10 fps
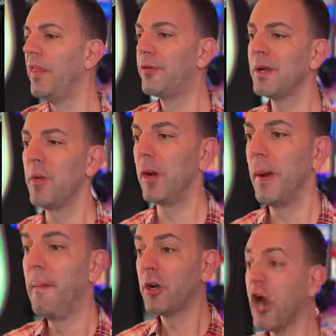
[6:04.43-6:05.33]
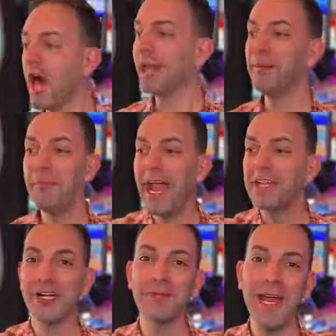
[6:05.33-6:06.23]
Three more. Got it,
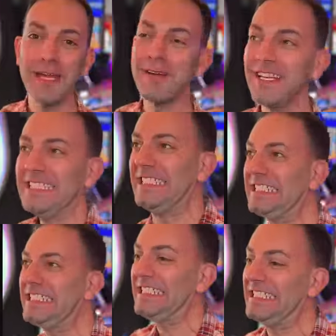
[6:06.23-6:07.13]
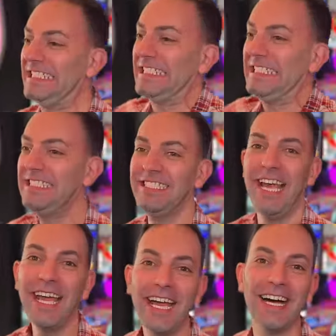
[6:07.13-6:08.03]
major baby!
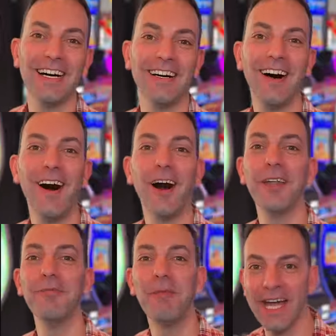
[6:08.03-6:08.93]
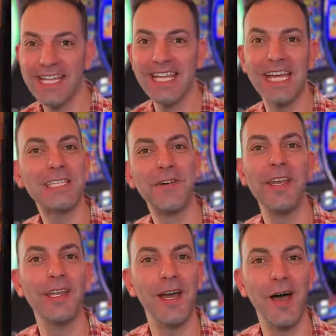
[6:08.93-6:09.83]
Yeah! On Monday's
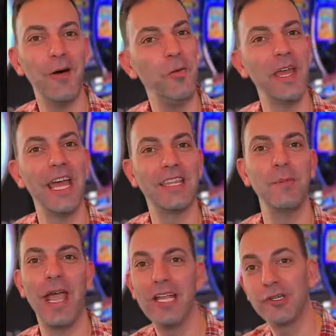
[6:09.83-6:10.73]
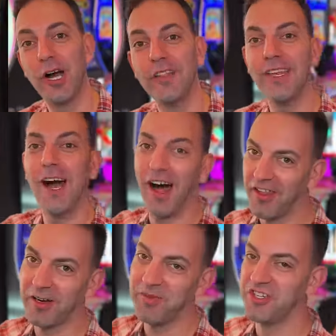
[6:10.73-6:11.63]
video, we hit the major on the
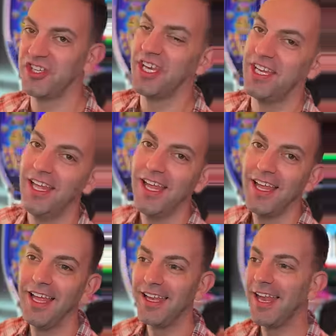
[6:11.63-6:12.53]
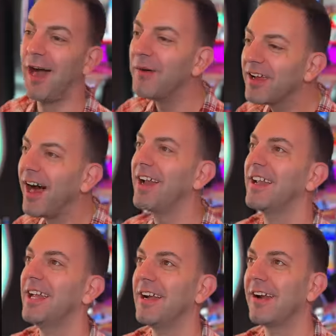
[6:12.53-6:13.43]
other machine, and now we got
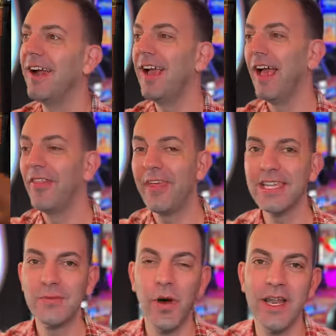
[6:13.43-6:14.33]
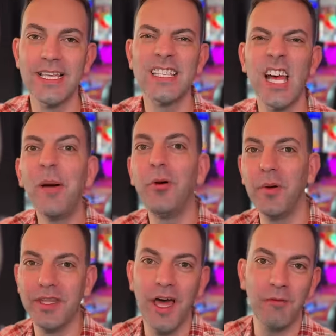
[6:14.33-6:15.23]
it here. This one is double
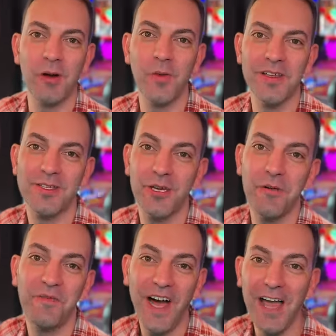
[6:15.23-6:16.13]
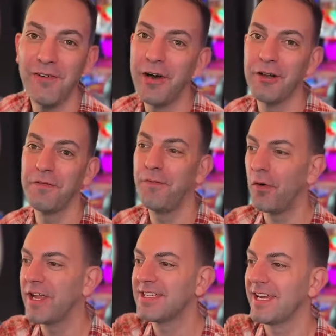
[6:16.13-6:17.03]
what the other one was too.
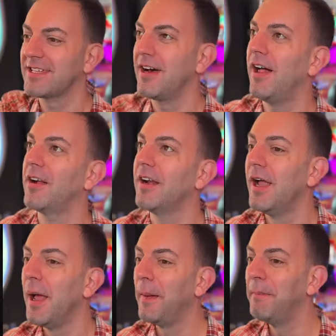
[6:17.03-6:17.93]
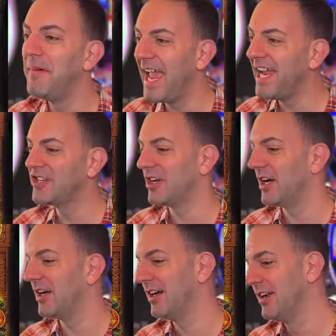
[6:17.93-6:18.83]
$546
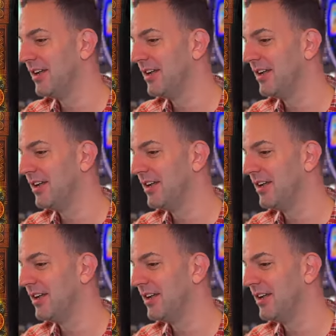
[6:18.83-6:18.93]
major.